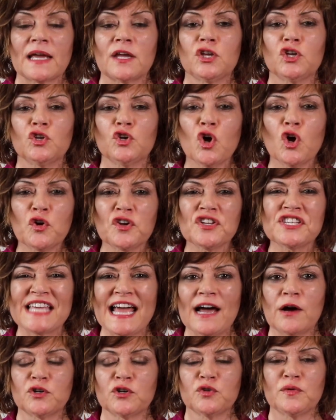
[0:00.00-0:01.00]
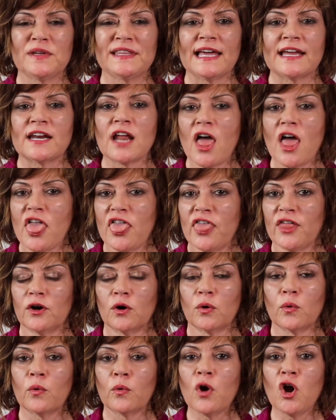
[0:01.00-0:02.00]
You notice how doing that
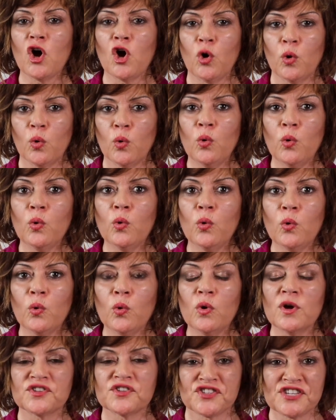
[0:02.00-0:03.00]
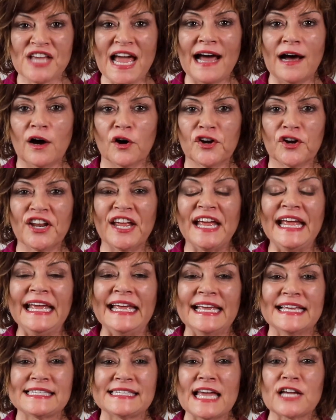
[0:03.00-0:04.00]
throw sound
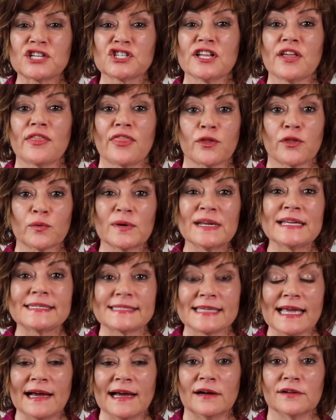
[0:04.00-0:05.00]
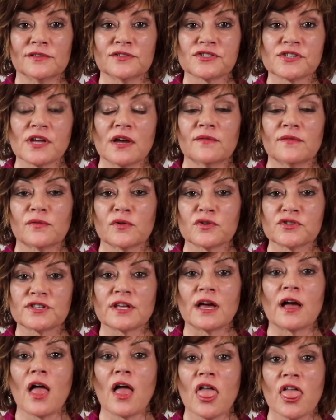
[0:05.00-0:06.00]
is actually three sounds. First
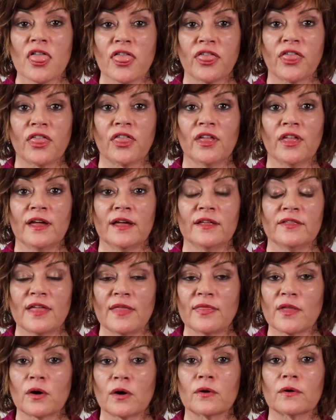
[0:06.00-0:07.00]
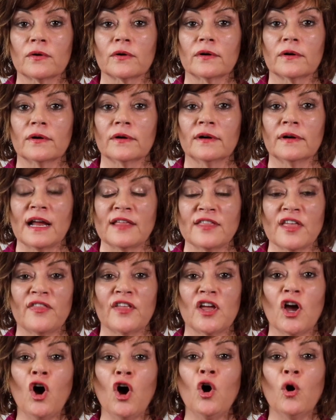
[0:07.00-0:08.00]
the th, then the and then
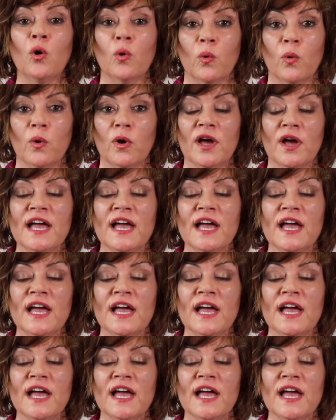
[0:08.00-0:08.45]
the o.